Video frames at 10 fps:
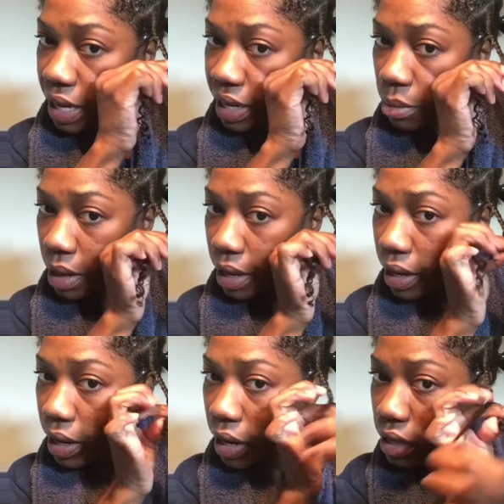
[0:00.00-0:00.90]
taking my
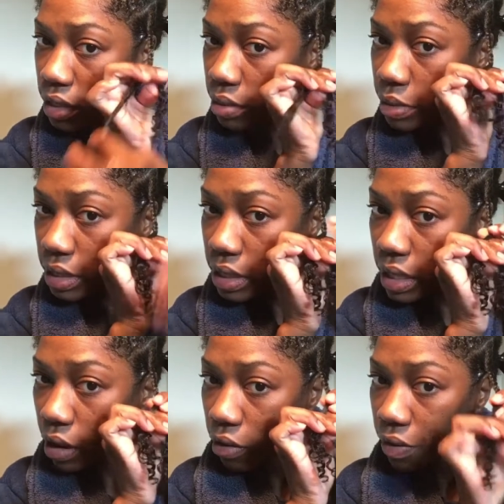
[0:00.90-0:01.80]
hair and twisting
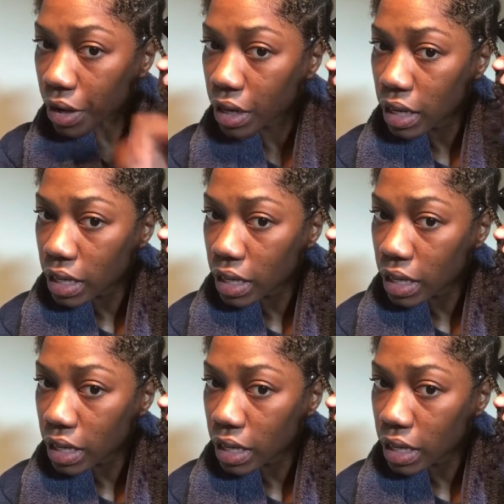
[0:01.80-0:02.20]
it over,